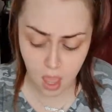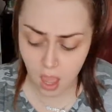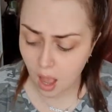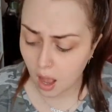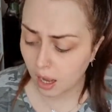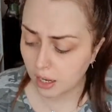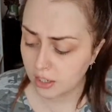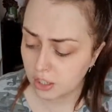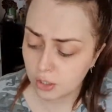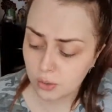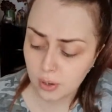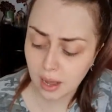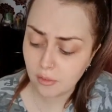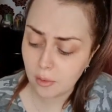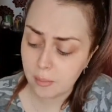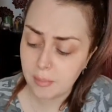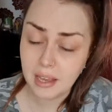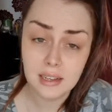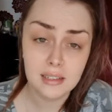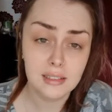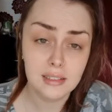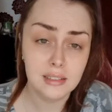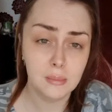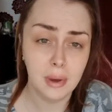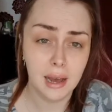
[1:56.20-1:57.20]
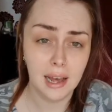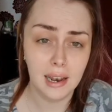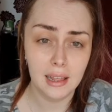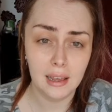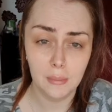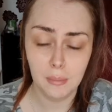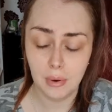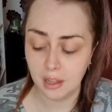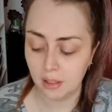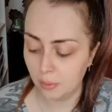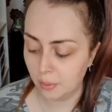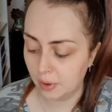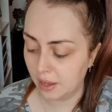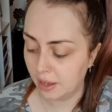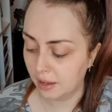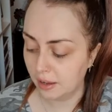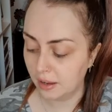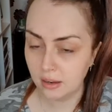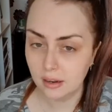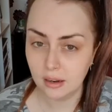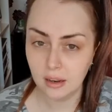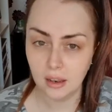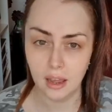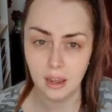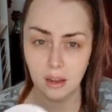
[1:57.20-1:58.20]
I do have a mixing palette, by the way,
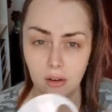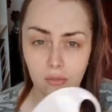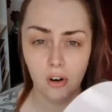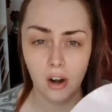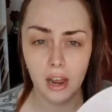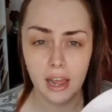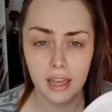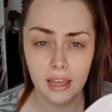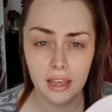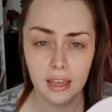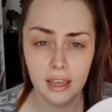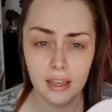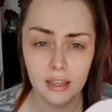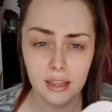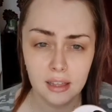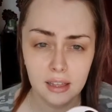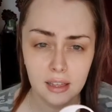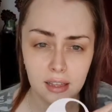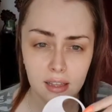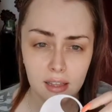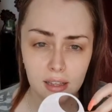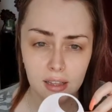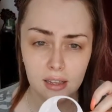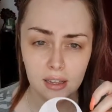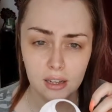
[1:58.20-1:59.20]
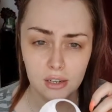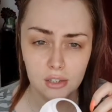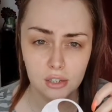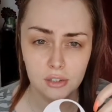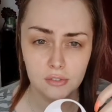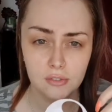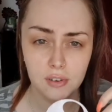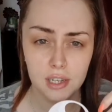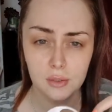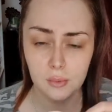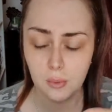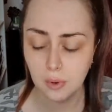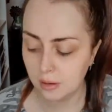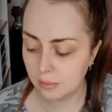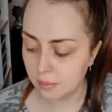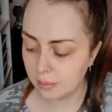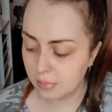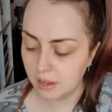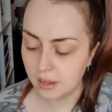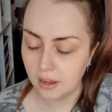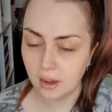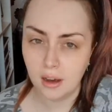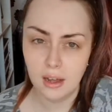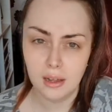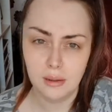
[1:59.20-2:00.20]
like right here, Too Faced one, but
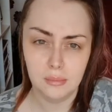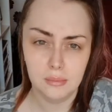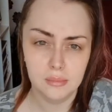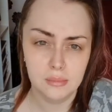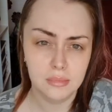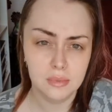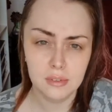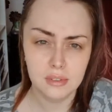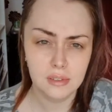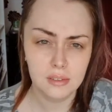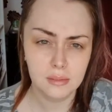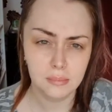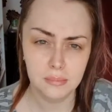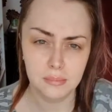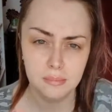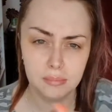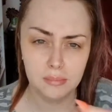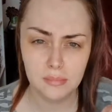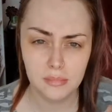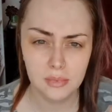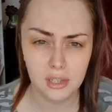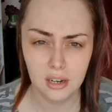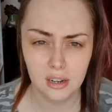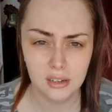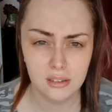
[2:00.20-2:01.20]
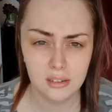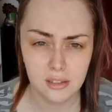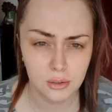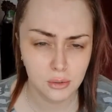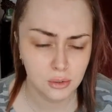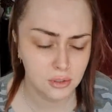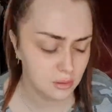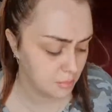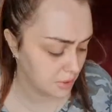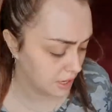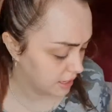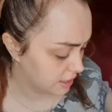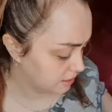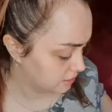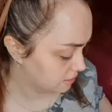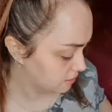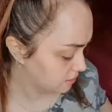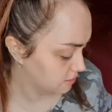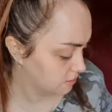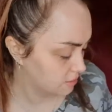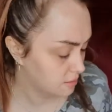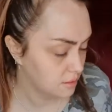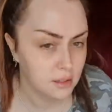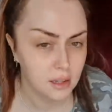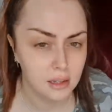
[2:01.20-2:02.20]
I'm, still using my hand.
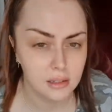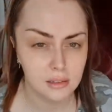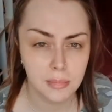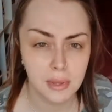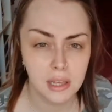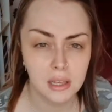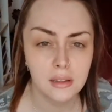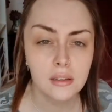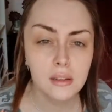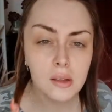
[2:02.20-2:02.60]
That's me.